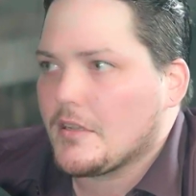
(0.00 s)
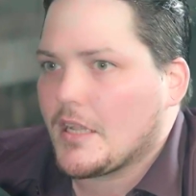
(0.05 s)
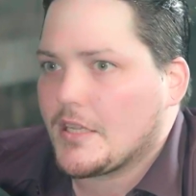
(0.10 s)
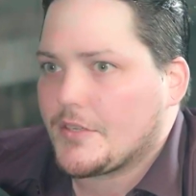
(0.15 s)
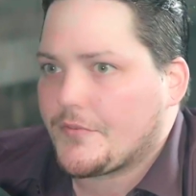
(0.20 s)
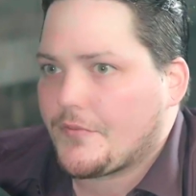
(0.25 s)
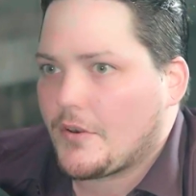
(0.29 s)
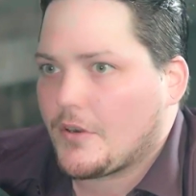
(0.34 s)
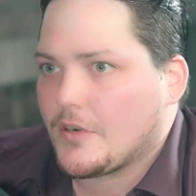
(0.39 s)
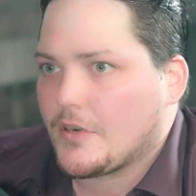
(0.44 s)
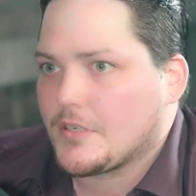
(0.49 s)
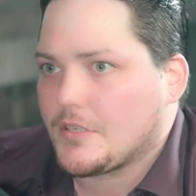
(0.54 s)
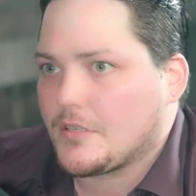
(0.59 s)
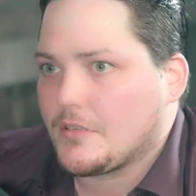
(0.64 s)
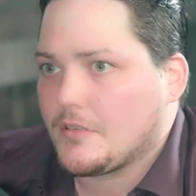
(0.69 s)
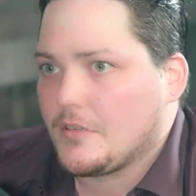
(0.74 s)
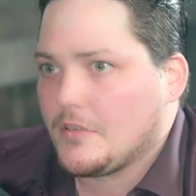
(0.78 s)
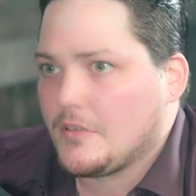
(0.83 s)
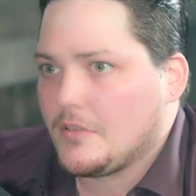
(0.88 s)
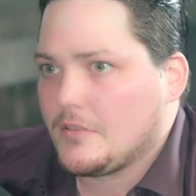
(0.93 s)
As far
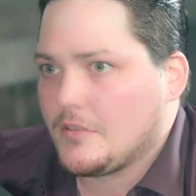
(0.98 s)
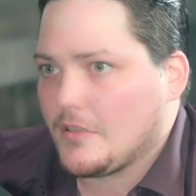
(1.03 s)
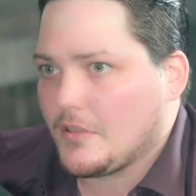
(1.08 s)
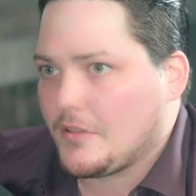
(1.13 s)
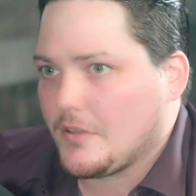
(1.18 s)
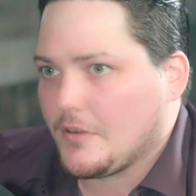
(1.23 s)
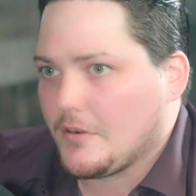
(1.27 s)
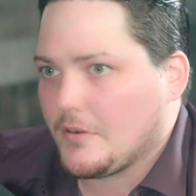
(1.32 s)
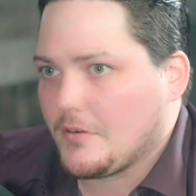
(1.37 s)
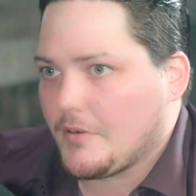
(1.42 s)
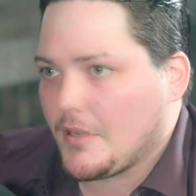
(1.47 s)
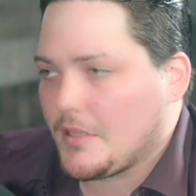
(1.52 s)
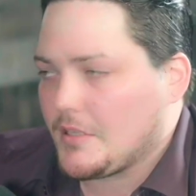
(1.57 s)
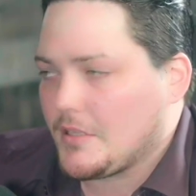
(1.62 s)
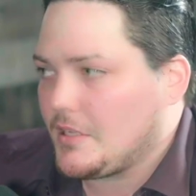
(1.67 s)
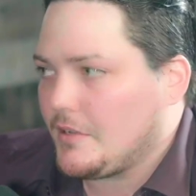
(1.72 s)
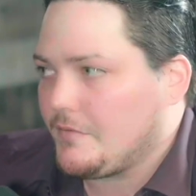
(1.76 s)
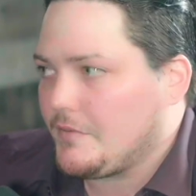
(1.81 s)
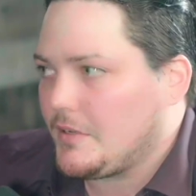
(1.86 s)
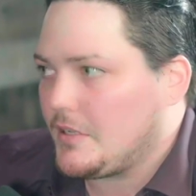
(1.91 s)
as the theory of
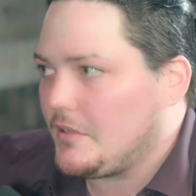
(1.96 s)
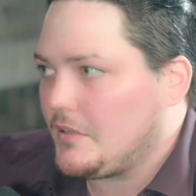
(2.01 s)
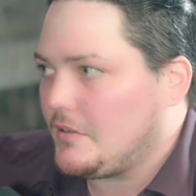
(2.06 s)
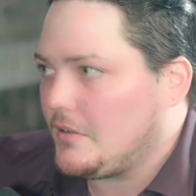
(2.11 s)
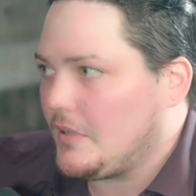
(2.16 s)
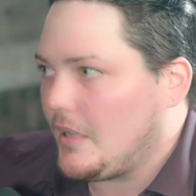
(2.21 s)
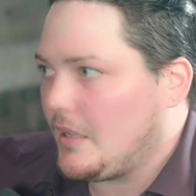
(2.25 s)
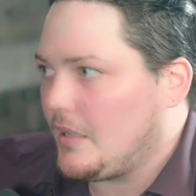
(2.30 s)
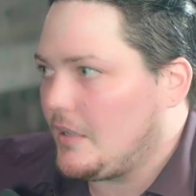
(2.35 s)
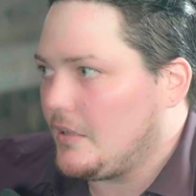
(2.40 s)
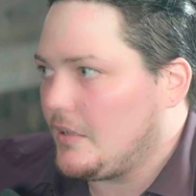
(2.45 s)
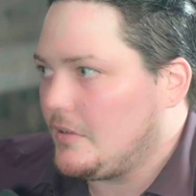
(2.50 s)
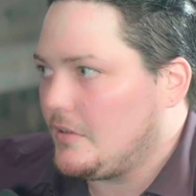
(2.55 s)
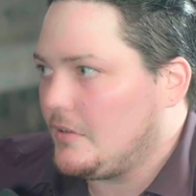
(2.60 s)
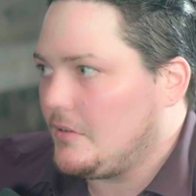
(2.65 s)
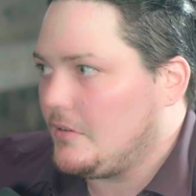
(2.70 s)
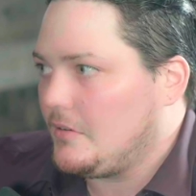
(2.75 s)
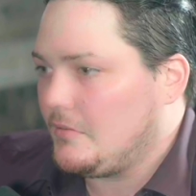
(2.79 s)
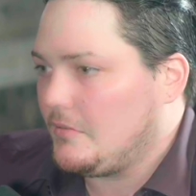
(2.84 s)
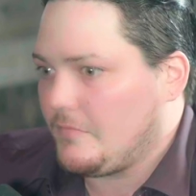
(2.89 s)
relativity
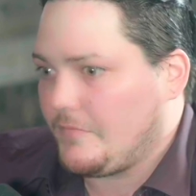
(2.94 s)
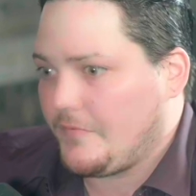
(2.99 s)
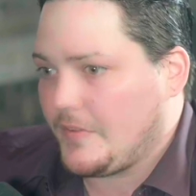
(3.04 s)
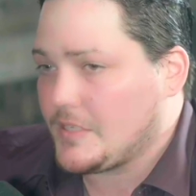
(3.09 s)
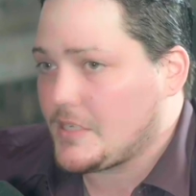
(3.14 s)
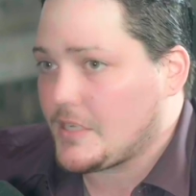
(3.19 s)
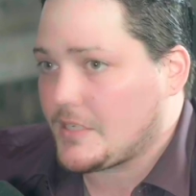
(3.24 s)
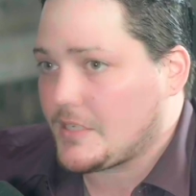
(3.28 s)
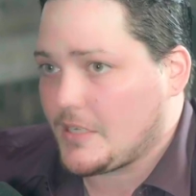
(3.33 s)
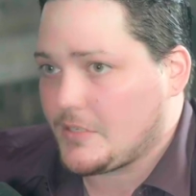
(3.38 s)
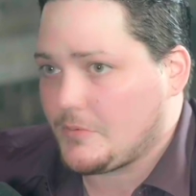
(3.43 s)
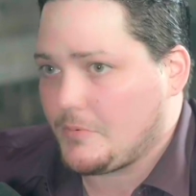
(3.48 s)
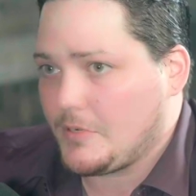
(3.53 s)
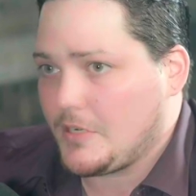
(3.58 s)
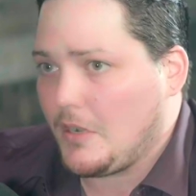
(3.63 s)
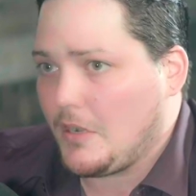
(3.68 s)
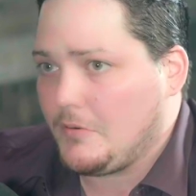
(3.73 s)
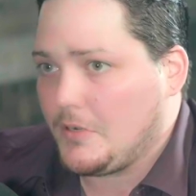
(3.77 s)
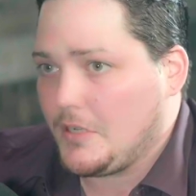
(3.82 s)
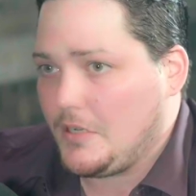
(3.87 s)
and physics as we
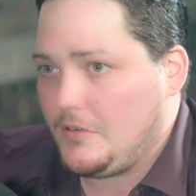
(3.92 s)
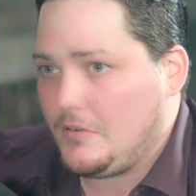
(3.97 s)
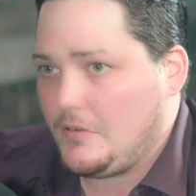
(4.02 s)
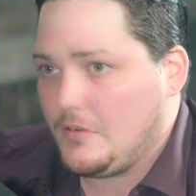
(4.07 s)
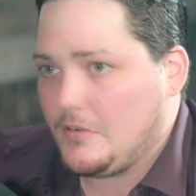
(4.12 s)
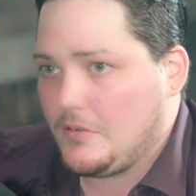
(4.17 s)
know it,